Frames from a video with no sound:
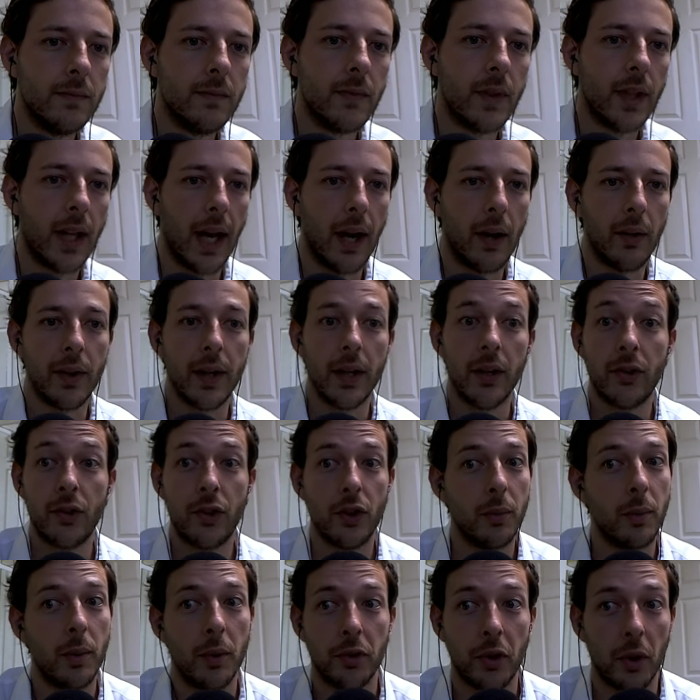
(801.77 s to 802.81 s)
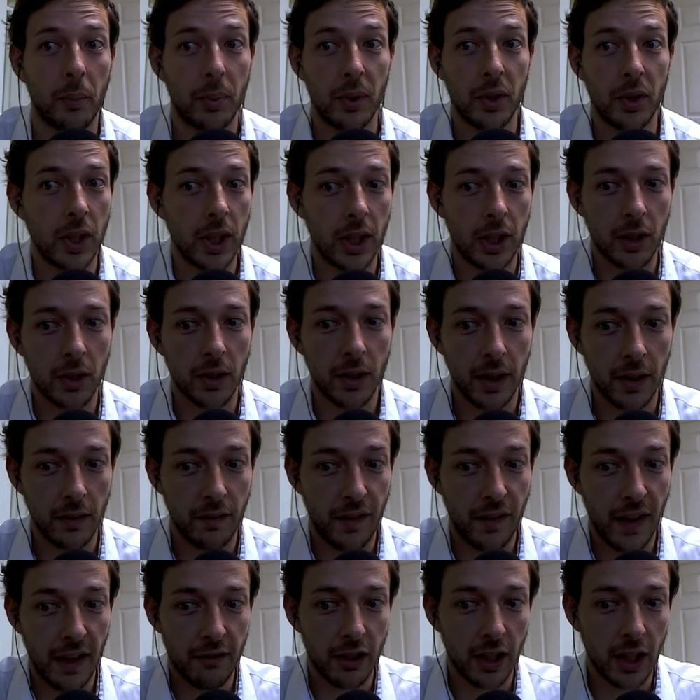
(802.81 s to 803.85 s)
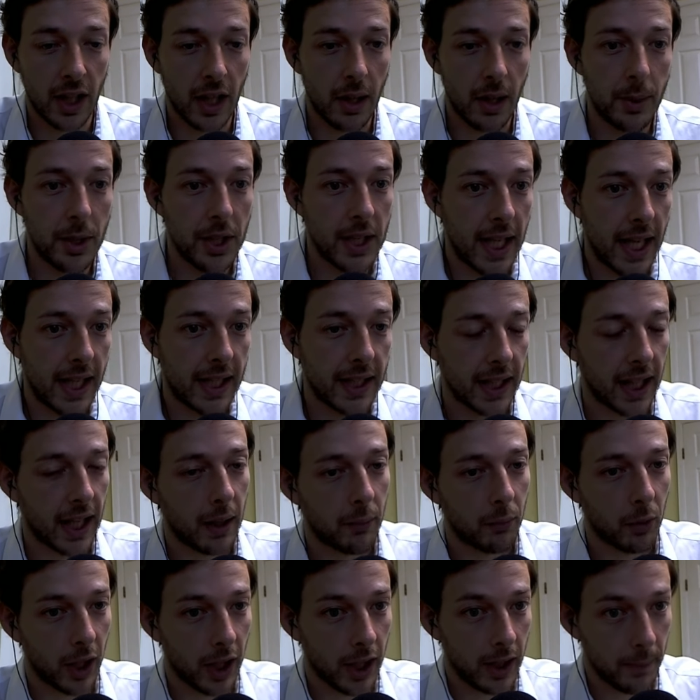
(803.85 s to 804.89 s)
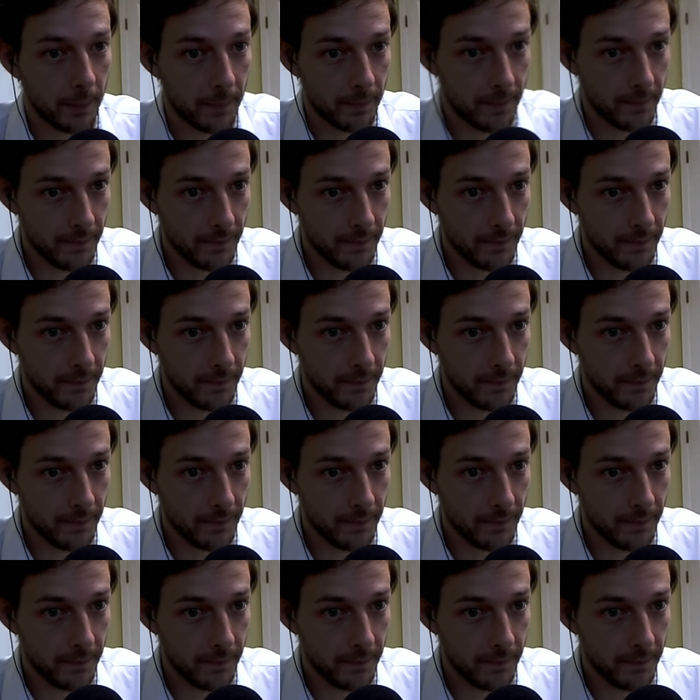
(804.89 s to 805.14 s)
how these two moves are particularly favoring him in the endgame, right?